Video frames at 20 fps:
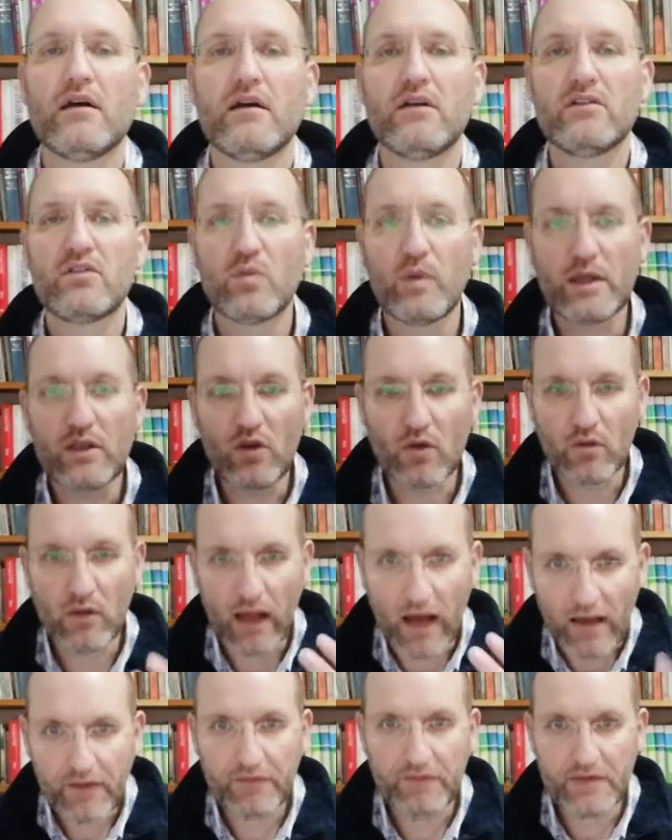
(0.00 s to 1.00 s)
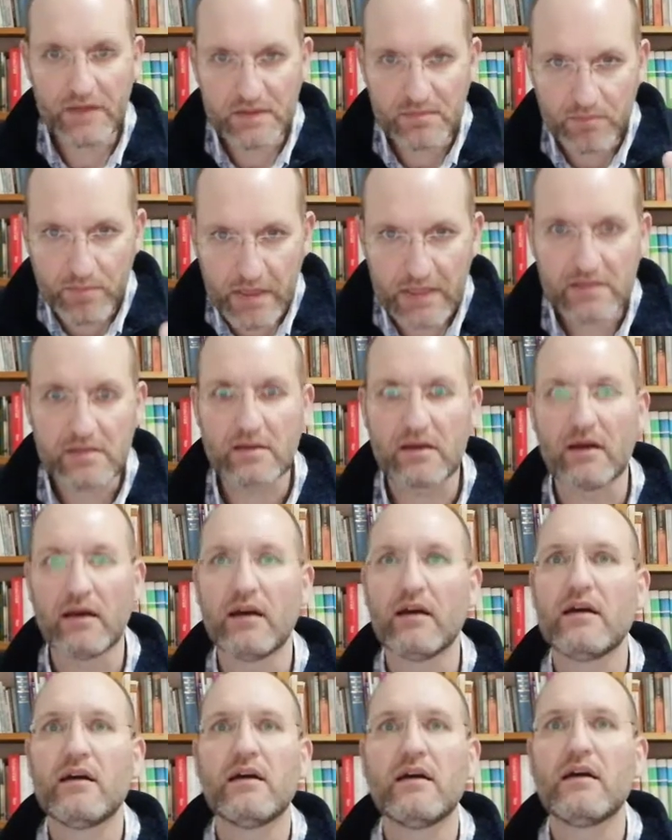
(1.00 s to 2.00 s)
And so when your life is
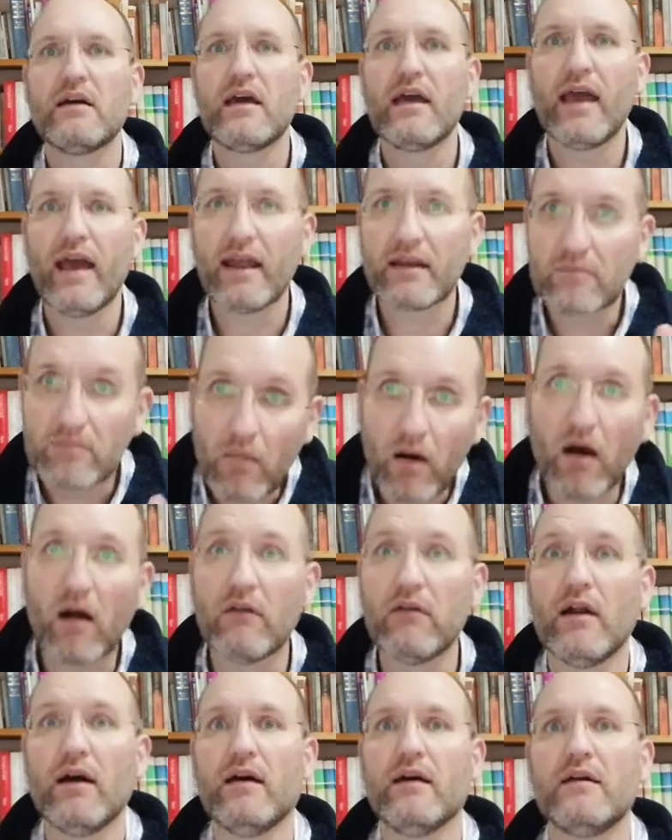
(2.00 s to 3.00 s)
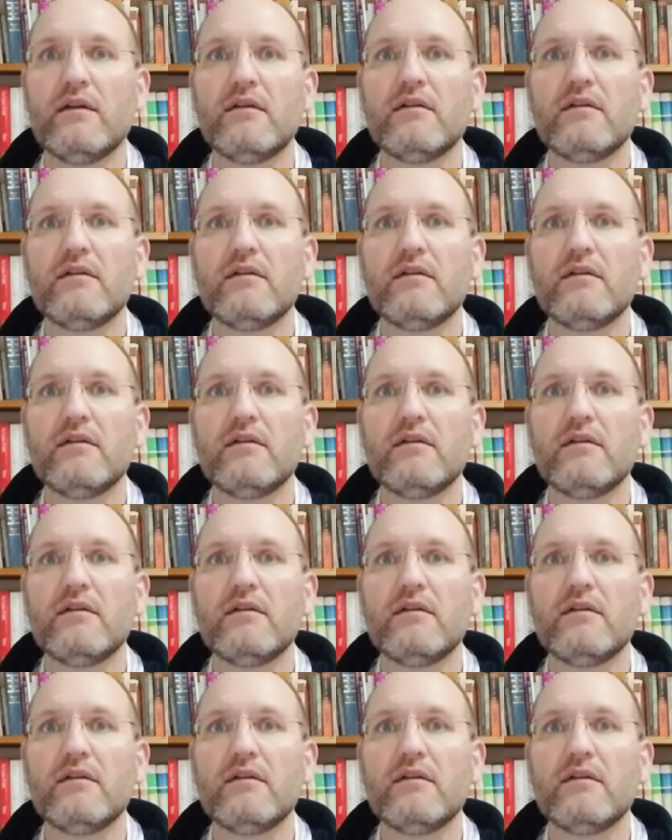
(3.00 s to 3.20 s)
bitter at Marah,